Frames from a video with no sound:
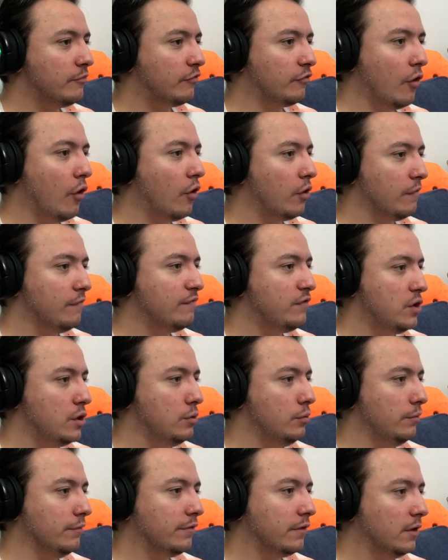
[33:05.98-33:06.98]
I'm so
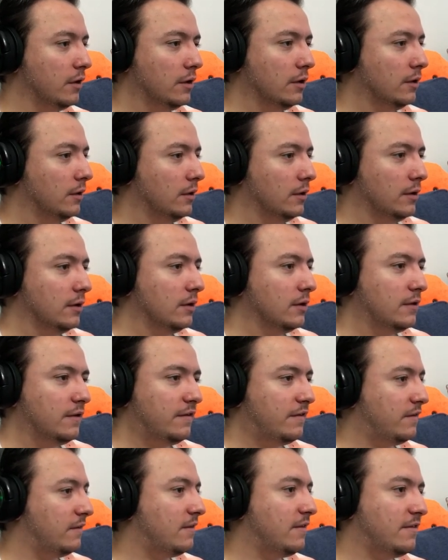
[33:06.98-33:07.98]
confused.
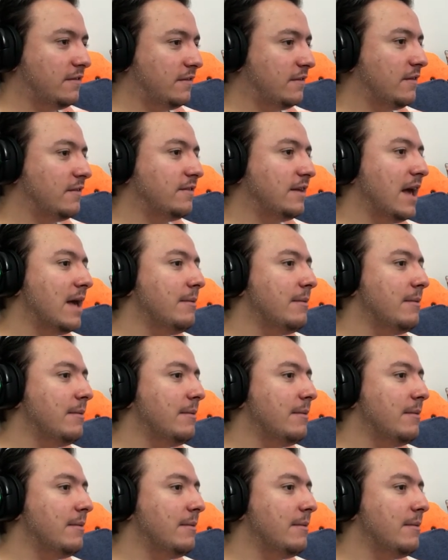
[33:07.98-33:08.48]
This